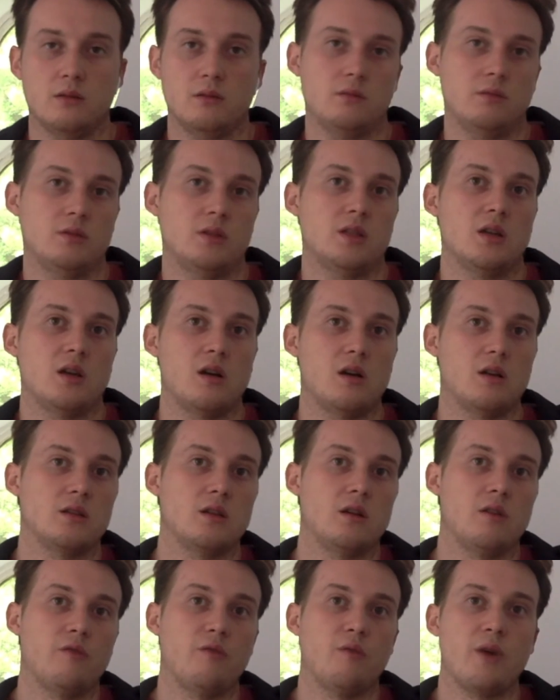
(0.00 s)
start
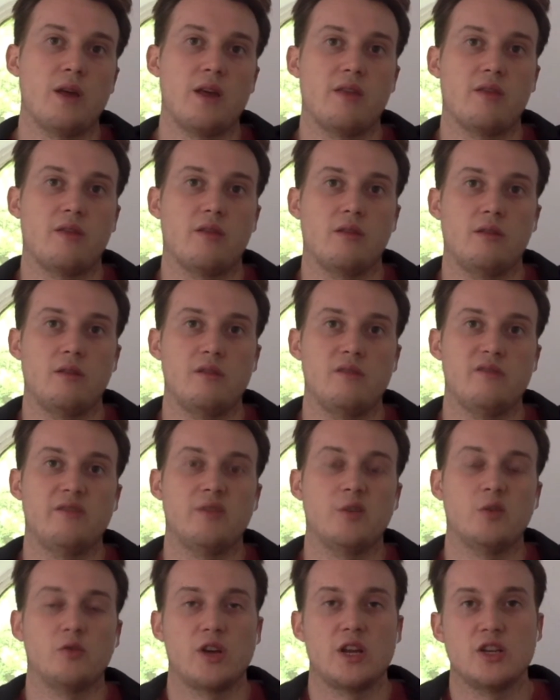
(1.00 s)
off with your
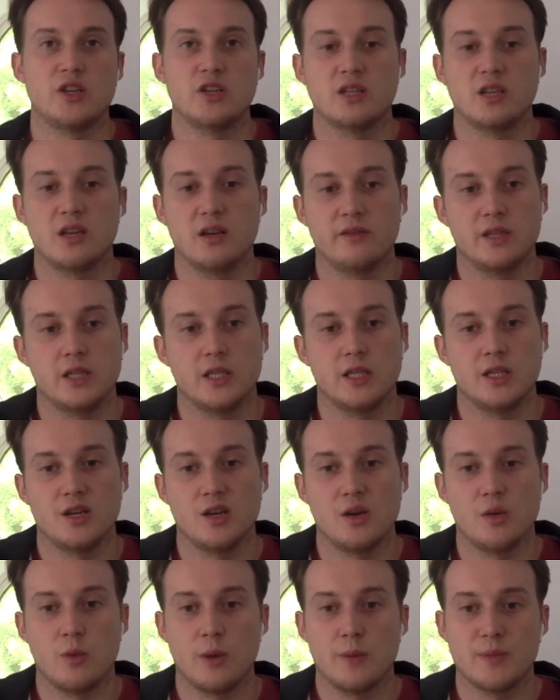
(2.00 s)
full range of services on
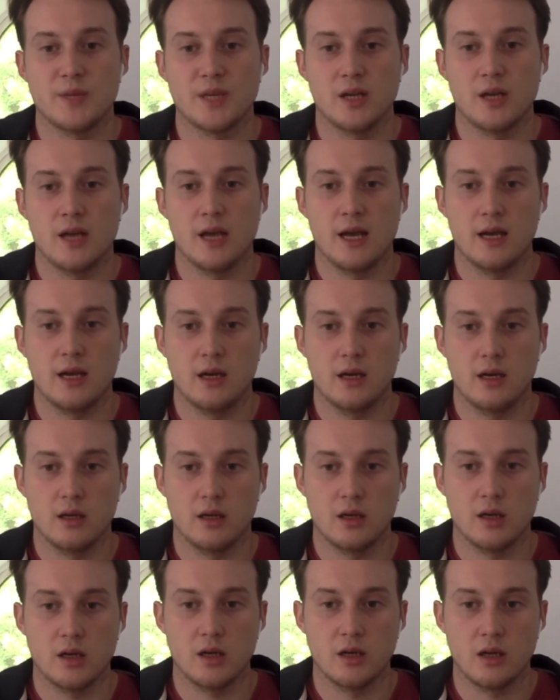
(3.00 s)
your website and
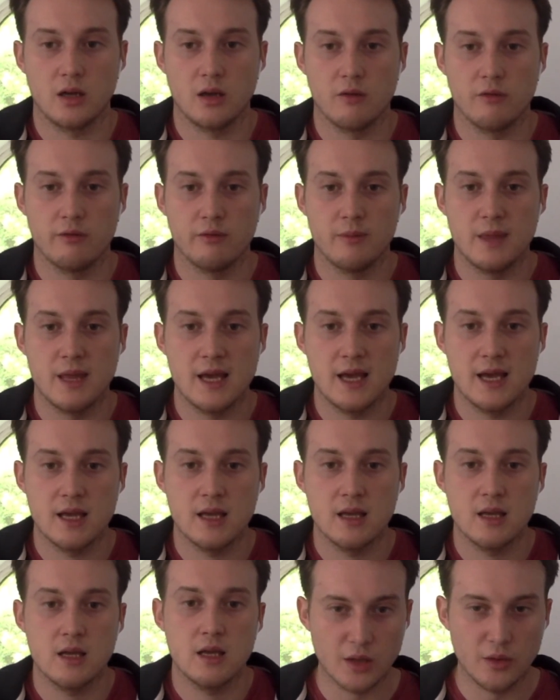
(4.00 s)
kind of go from there.
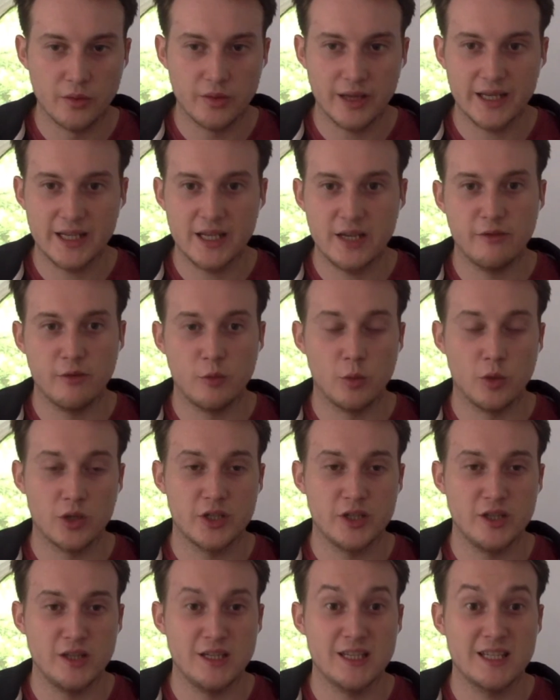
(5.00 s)
So thank you for
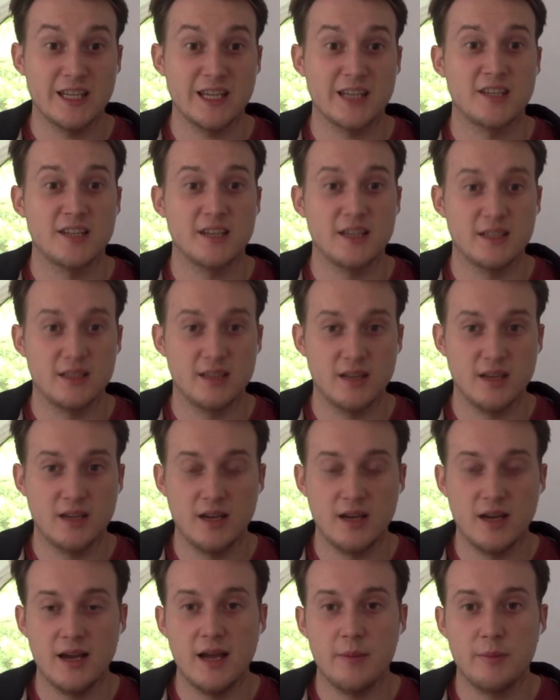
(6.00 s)
watching this second
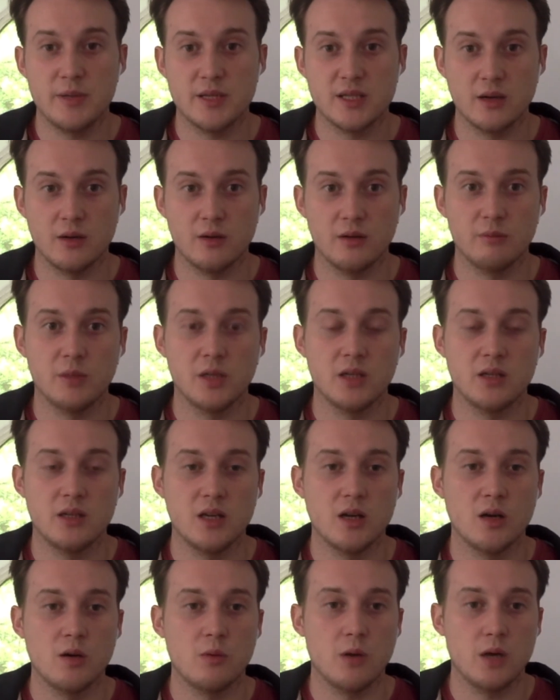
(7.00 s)
episode of my
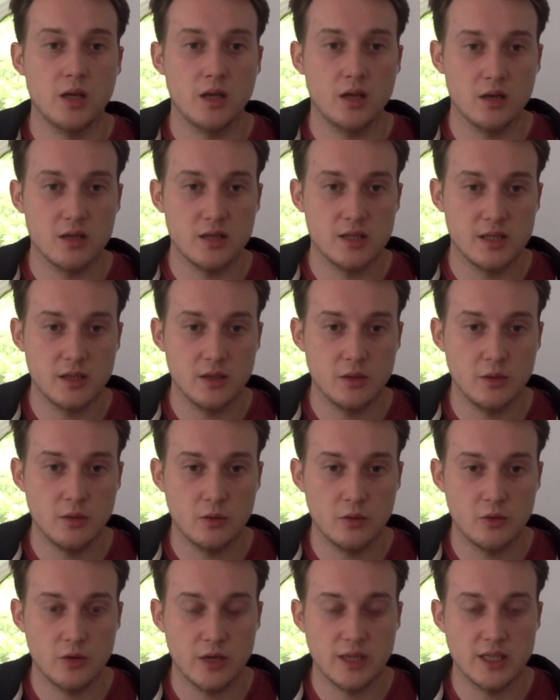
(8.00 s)
DIY guide to
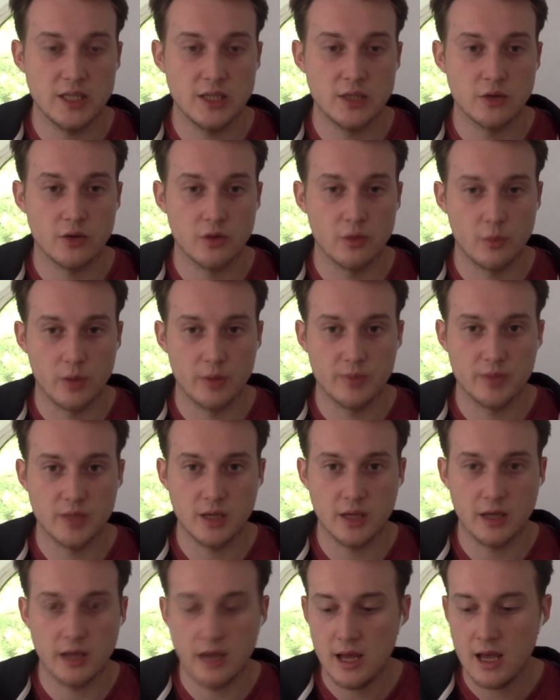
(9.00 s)
creating your own
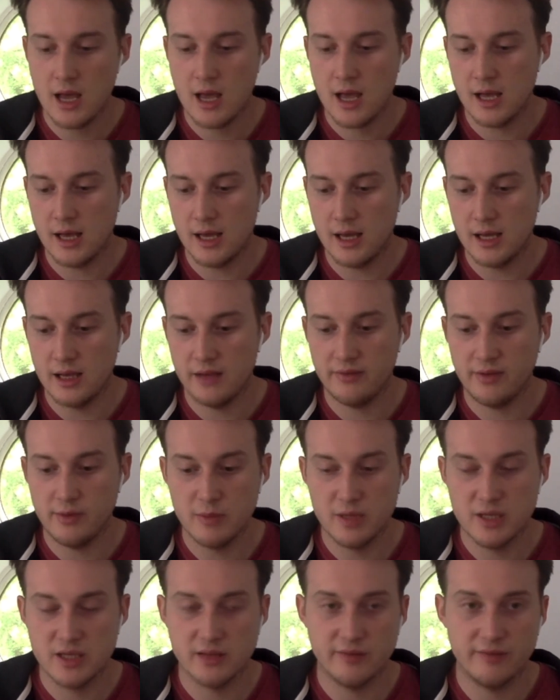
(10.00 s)
website. If you
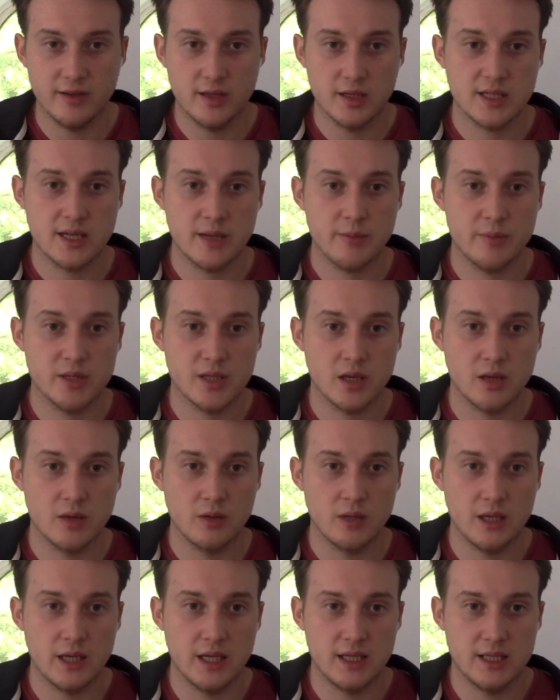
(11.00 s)
missed the first episode,
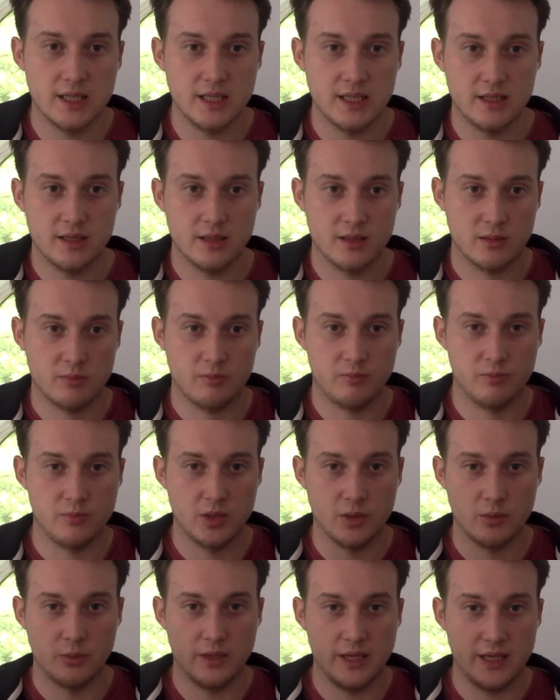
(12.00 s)
it is
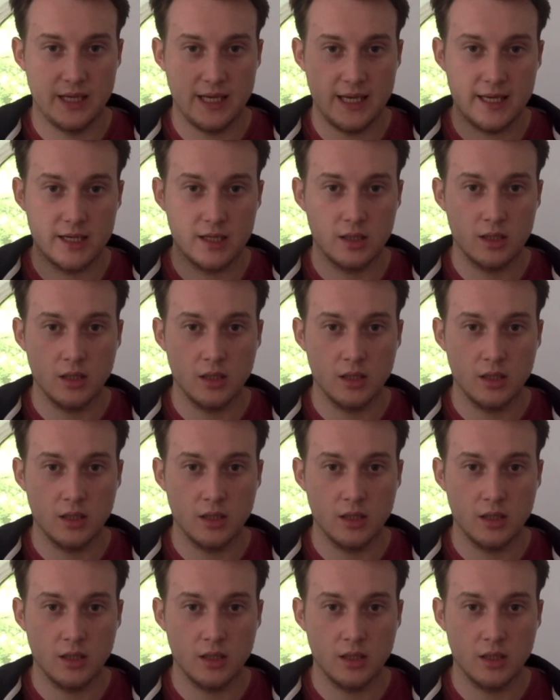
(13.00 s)
somewhere here,